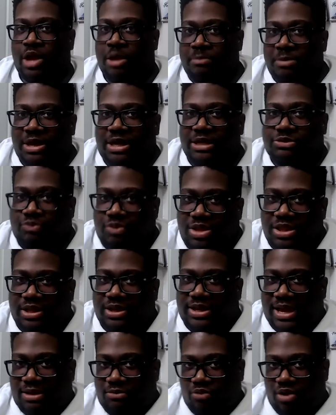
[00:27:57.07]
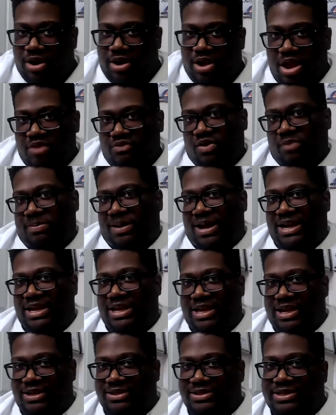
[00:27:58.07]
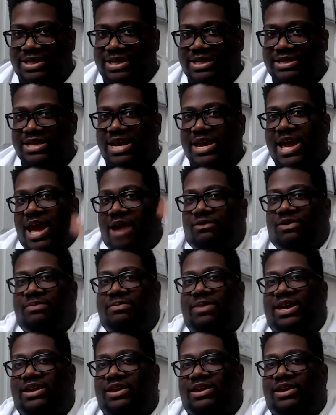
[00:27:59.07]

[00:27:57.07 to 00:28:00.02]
Because we look at where everybody else is and we make